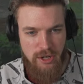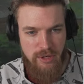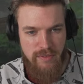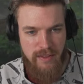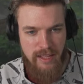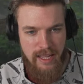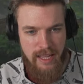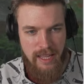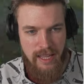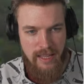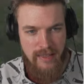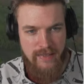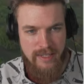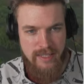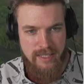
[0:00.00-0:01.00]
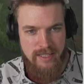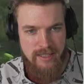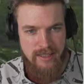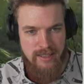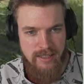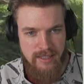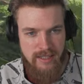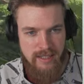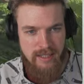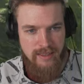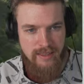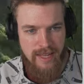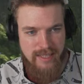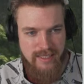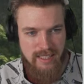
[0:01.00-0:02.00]
over here in the distance.
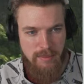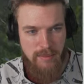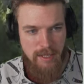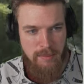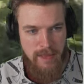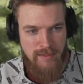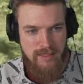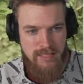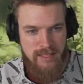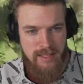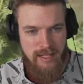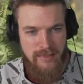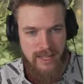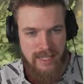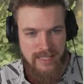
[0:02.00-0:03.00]
That's the big mountain and